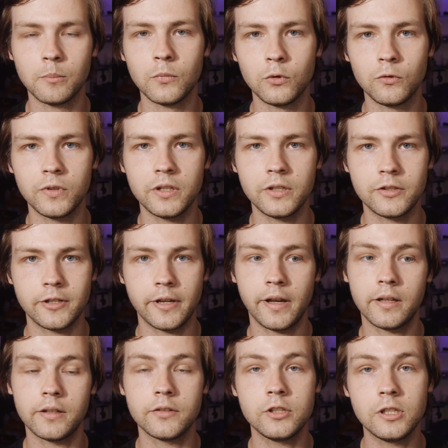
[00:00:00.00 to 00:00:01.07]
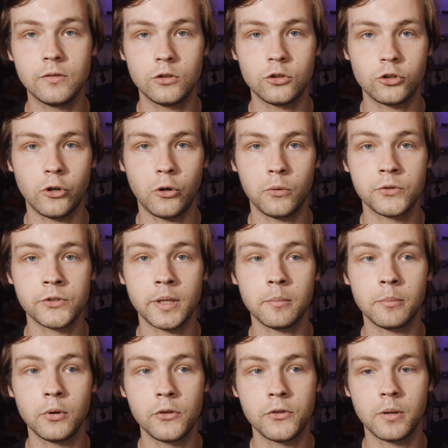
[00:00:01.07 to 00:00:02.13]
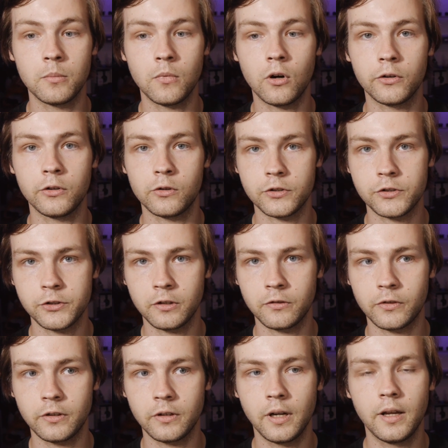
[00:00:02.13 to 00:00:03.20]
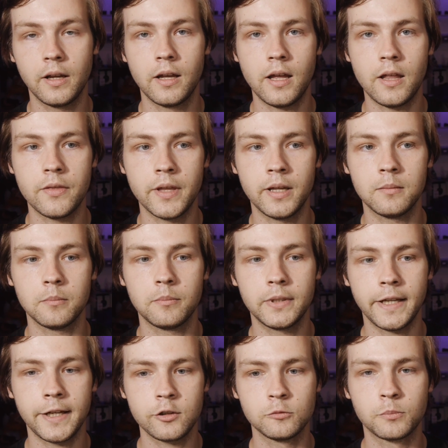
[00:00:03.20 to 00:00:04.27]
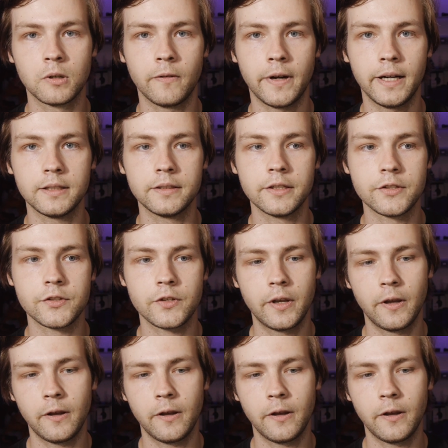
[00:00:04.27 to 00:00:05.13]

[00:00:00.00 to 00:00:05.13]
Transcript: movies and TV shows and put them on your server, and then Plex will provide this